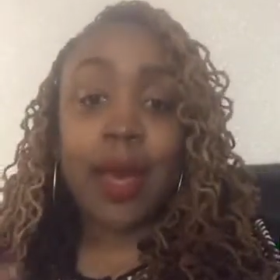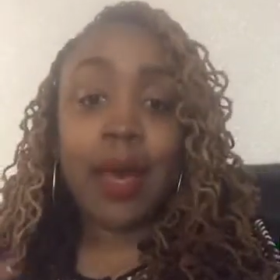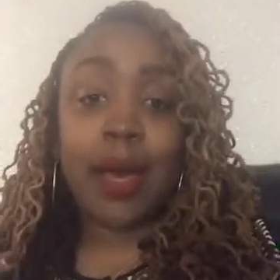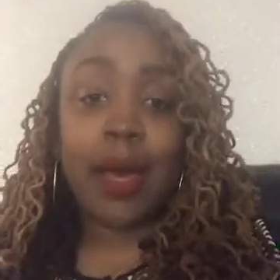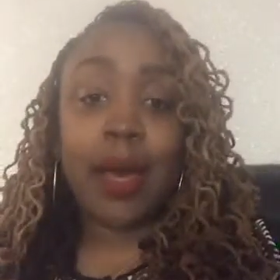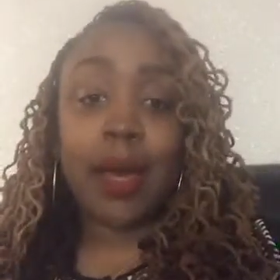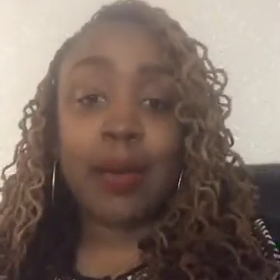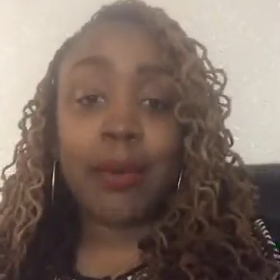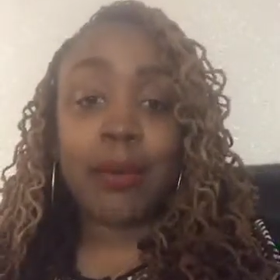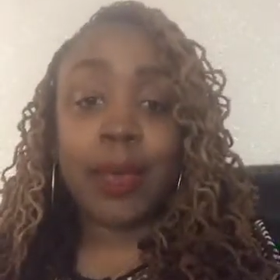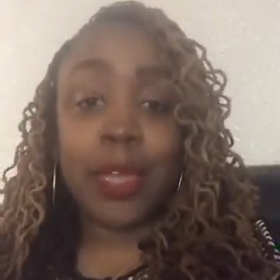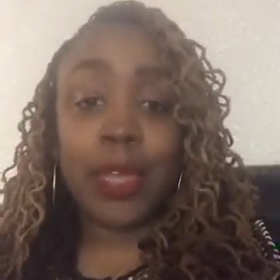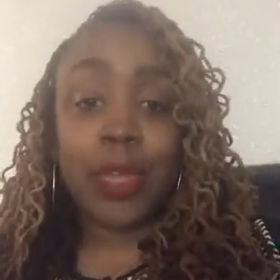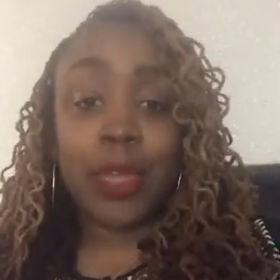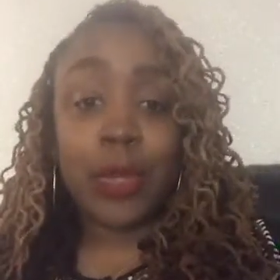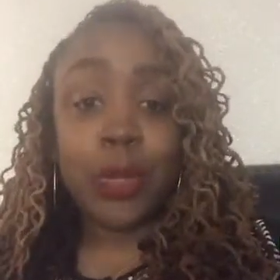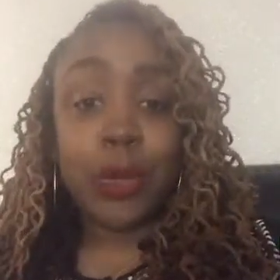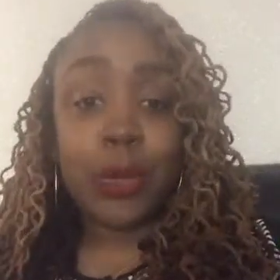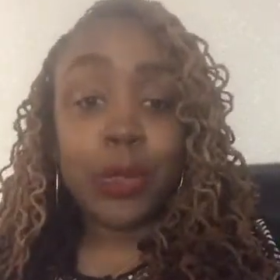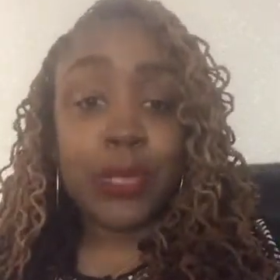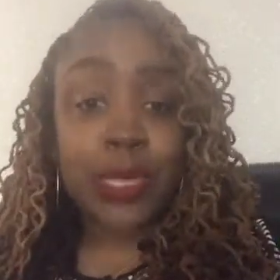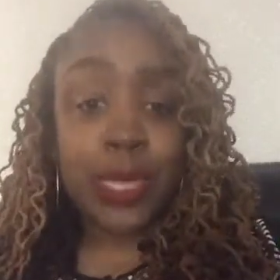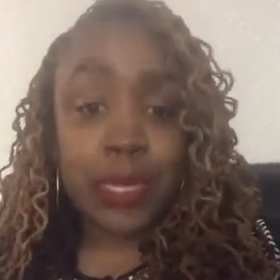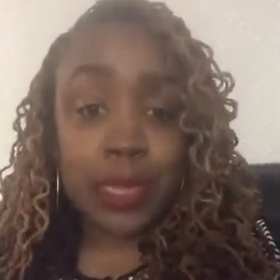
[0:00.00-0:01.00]
and
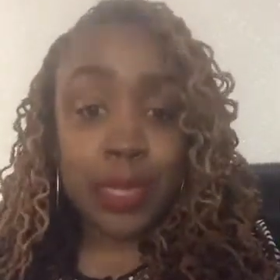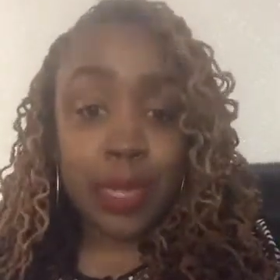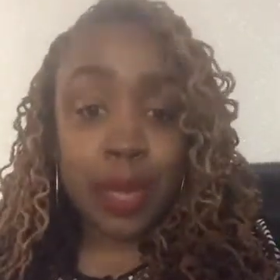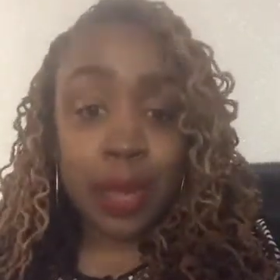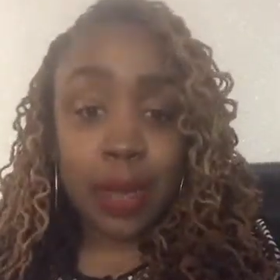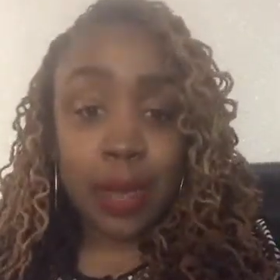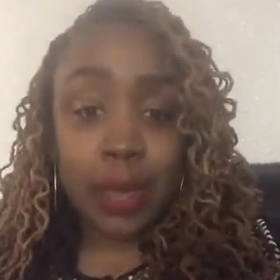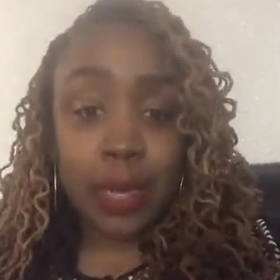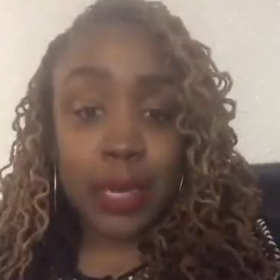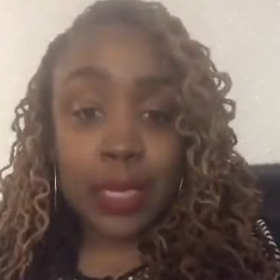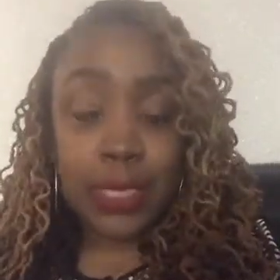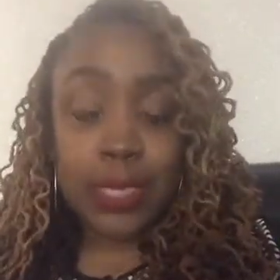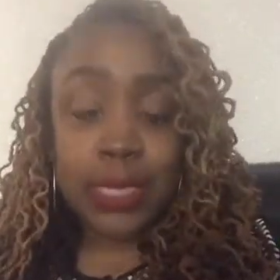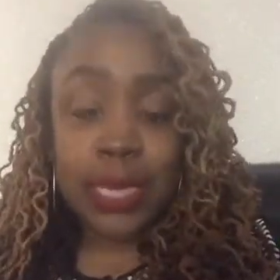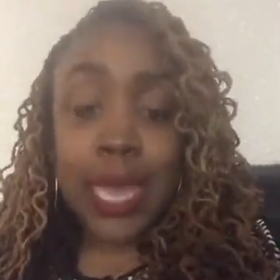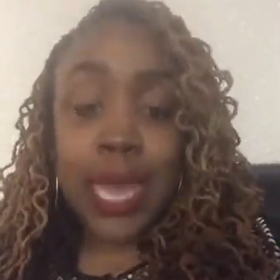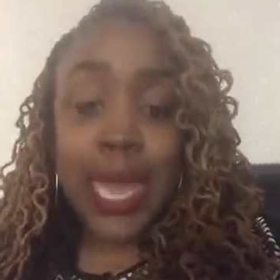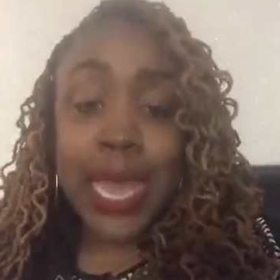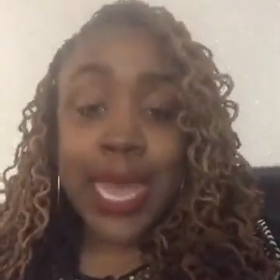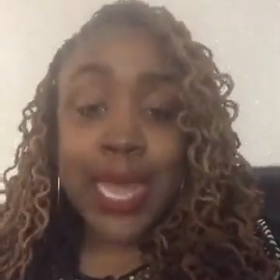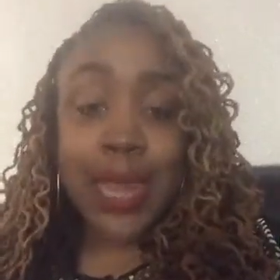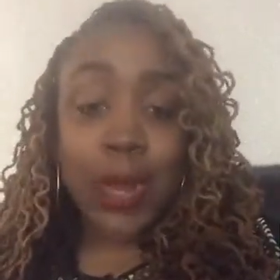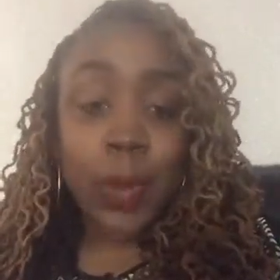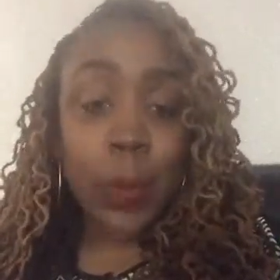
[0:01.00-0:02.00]
using the arts
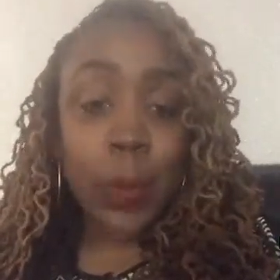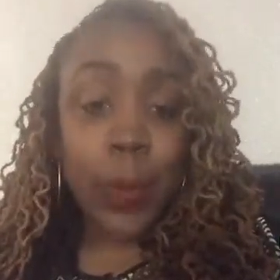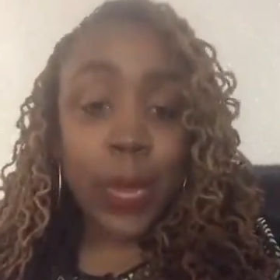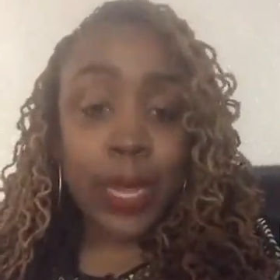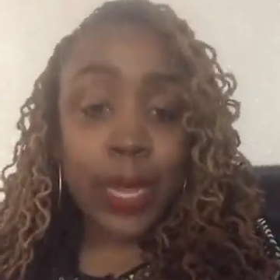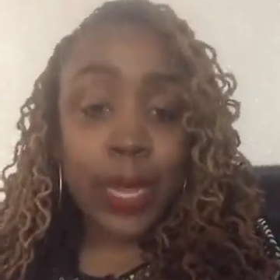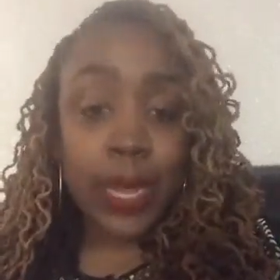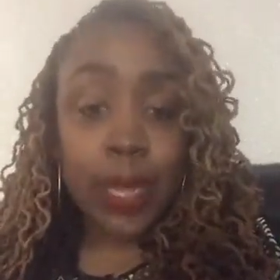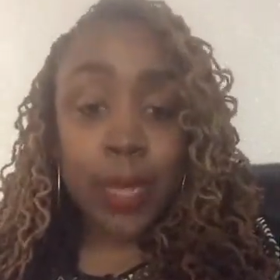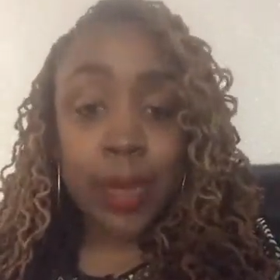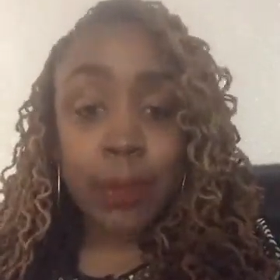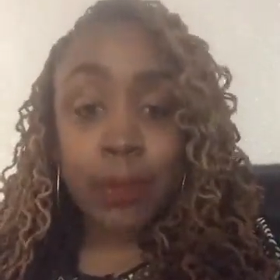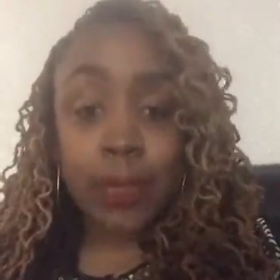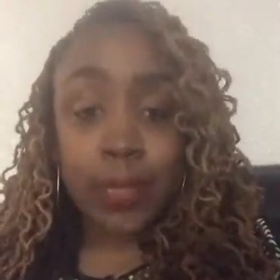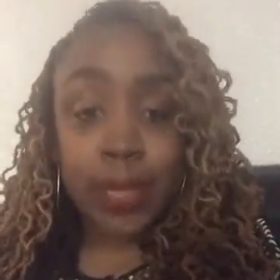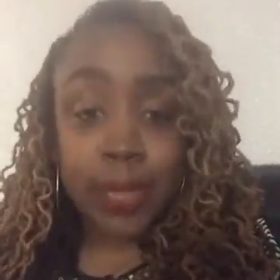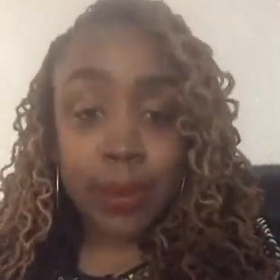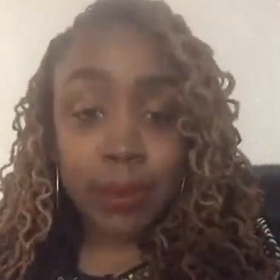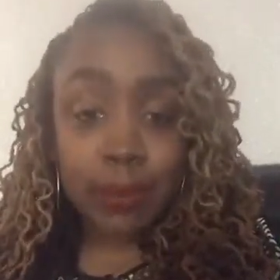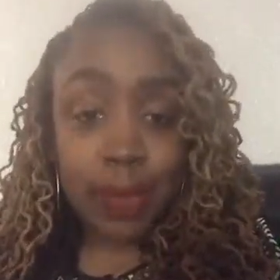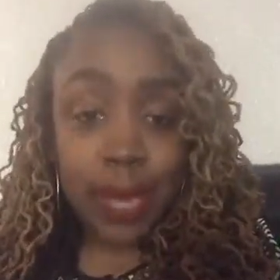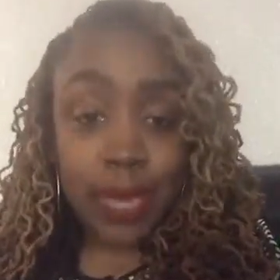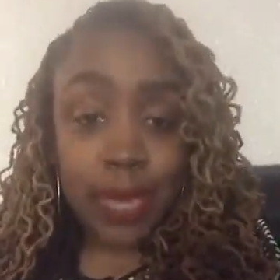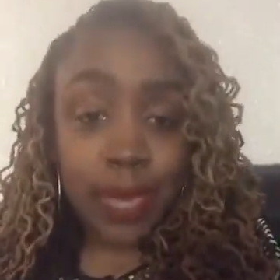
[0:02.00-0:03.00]
in a way to help
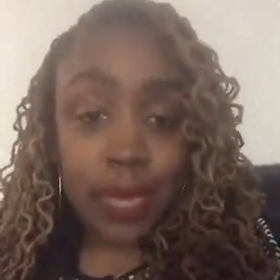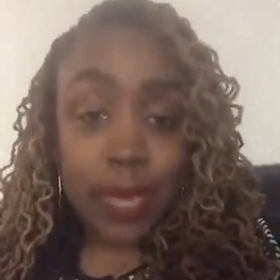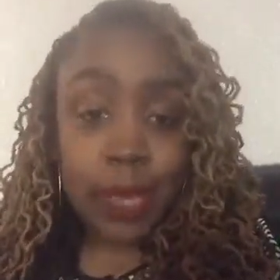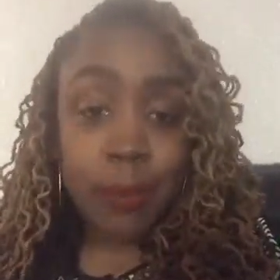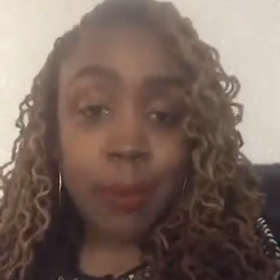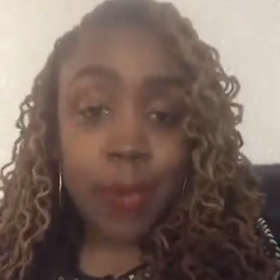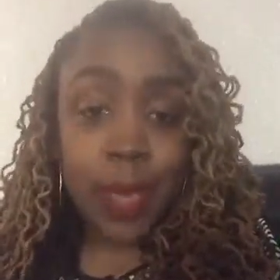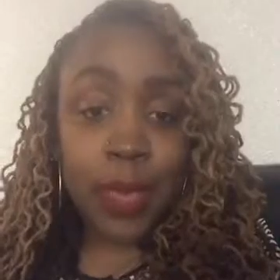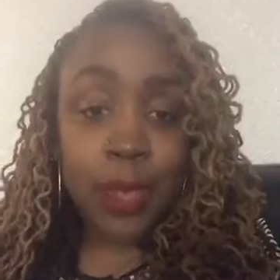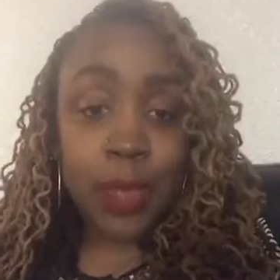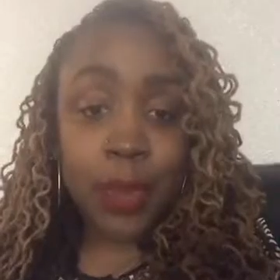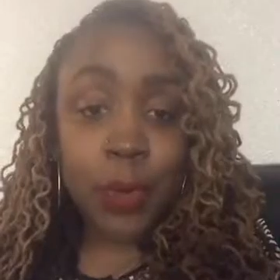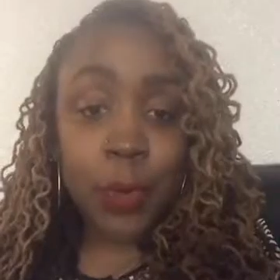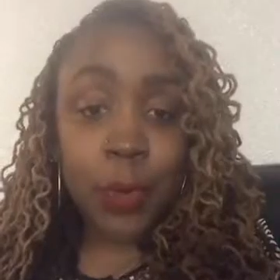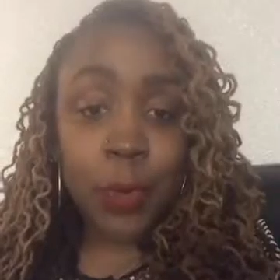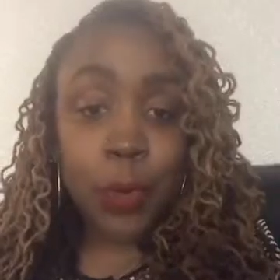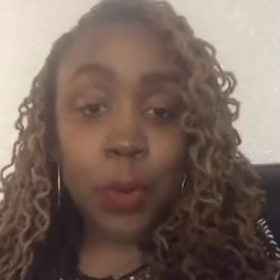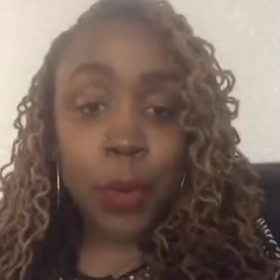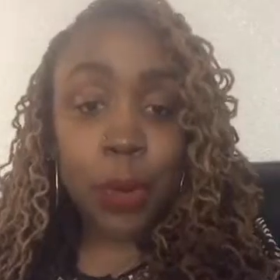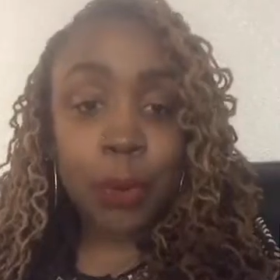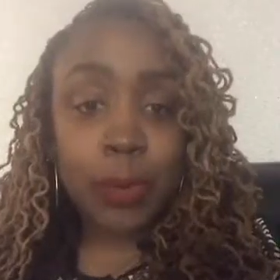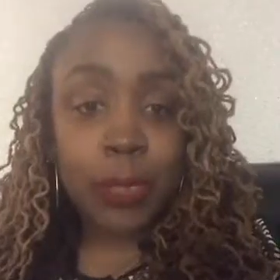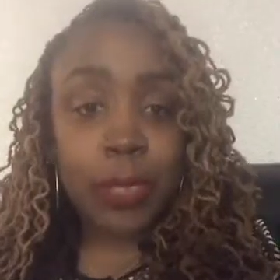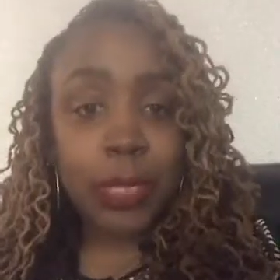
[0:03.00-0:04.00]
them make an impact in the
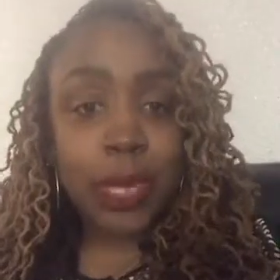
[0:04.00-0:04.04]
world,